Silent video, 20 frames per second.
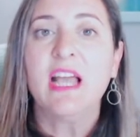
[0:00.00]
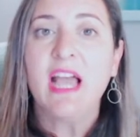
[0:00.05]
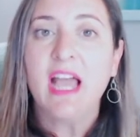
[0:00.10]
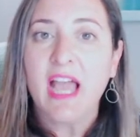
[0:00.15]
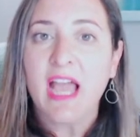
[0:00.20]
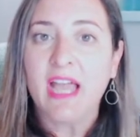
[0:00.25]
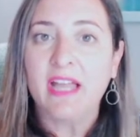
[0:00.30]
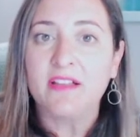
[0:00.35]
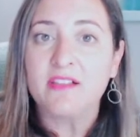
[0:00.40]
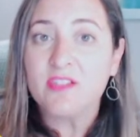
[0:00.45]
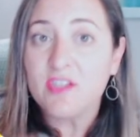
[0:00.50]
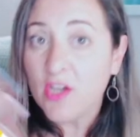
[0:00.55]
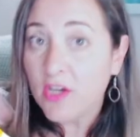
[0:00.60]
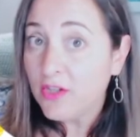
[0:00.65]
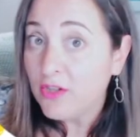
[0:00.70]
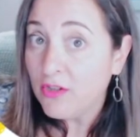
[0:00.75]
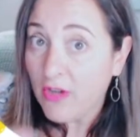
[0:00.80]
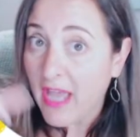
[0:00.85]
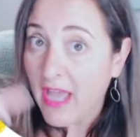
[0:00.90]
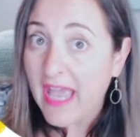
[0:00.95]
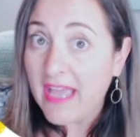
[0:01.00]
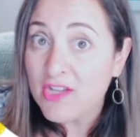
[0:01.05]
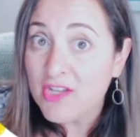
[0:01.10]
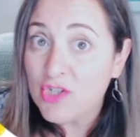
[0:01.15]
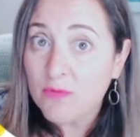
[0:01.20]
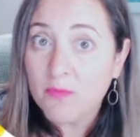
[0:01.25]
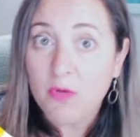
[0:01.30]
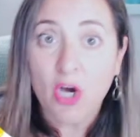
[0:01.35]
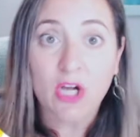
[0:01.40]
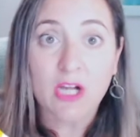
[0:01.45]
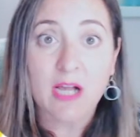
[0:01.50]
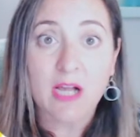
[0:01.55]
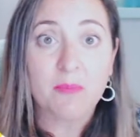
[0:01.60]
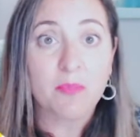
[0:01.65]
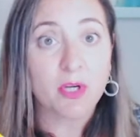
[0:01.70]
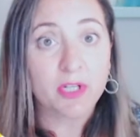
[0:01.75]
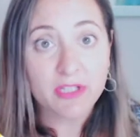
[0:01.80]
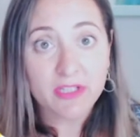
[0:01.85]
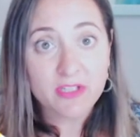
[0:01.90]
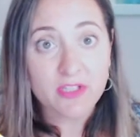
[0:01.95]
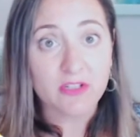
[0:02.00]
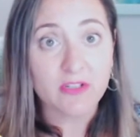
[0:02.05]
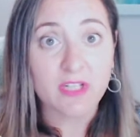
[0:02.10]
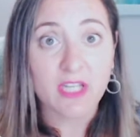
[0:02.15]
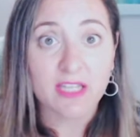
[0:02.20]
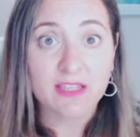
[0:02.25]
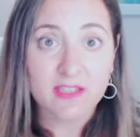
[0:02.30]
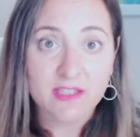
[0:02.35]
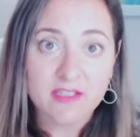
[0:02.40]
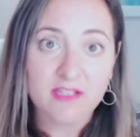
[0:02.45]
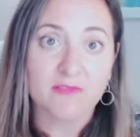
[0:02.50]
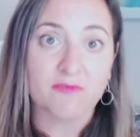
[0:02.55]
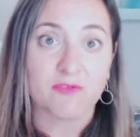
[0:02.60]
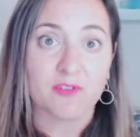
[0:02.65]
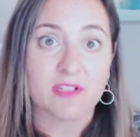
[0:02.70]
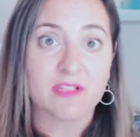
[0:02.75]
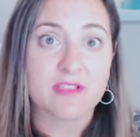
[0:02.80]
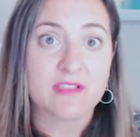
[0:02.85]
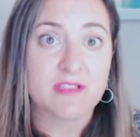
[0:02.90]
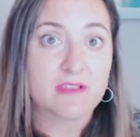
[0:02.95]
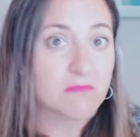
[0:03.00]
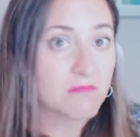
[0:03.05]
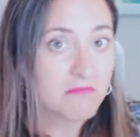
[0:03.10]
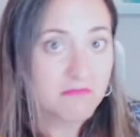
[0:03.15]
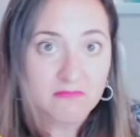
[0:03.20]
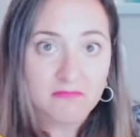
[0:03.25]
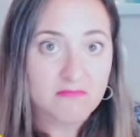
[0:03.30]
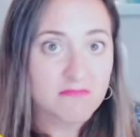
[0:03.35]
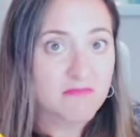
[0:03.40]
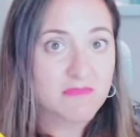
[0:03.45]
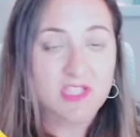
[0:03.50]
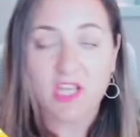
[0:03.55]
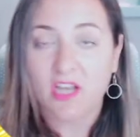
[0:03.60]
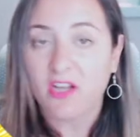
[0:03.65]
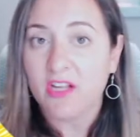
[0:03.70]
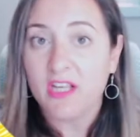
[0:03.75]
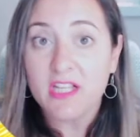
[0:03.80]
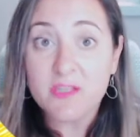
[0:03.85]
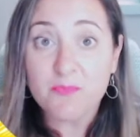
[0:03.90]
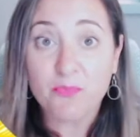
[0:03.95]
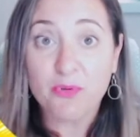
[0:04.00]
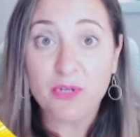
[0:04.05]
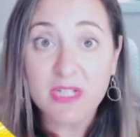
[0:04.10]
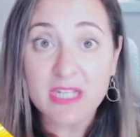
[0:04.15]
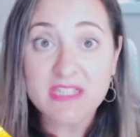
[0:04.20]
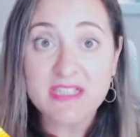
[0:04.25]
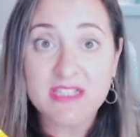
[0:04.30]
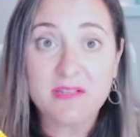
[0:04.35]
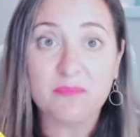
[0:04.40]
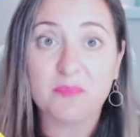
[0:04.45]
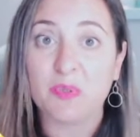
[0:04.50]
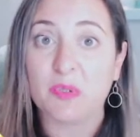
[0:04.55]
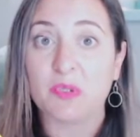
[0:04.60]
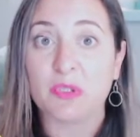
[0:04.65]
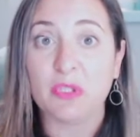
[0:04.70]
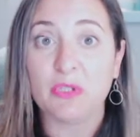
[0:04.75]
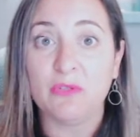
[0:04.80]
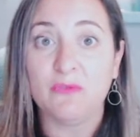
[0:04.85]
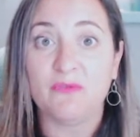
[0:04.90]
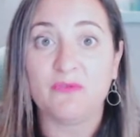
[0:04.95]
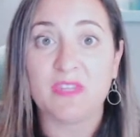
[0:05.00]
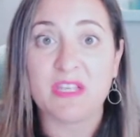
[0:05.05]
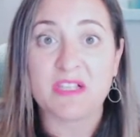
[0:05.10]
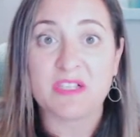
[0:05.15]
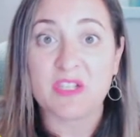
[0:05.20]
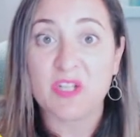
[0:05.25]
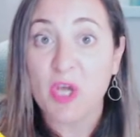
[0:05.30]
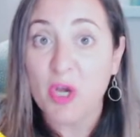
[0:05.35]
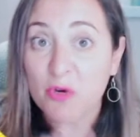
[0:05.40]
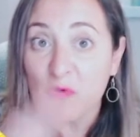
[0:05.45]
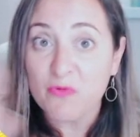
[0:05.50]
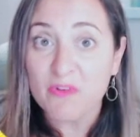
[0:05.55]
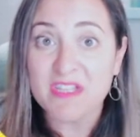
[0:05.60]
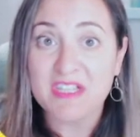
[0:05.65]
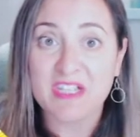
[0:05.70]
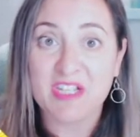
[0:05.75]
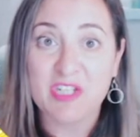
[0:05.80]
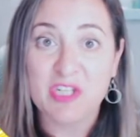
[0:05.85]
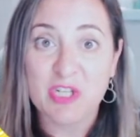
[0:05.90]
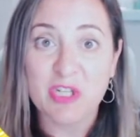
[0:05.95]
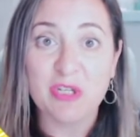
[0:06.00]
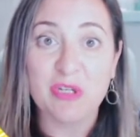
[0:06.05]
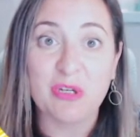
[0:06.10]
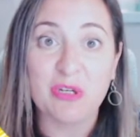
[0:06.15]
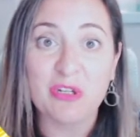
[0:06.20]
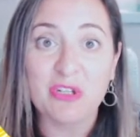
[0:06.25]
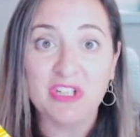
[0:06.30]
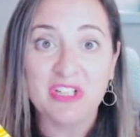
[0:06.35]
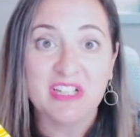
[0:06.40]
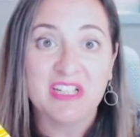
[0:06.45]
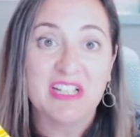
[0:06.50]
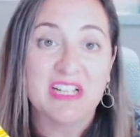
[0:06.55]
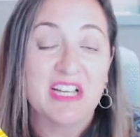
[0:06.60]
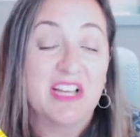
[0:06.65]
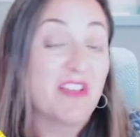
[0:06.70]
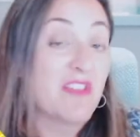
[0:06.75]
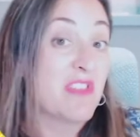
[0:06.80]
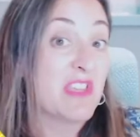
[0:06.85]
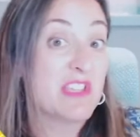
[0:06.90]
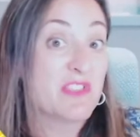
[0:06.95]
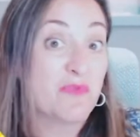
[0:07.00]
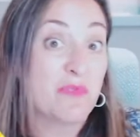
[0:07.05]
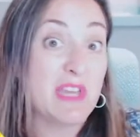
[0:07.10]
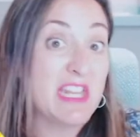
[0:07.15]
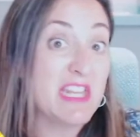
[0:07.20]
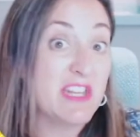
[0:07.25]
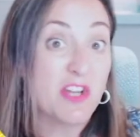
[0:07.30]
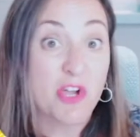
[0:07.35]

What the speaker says: And so you add your markup on and you get the difference. So it's pretty simple. There's no risk to you. There's really no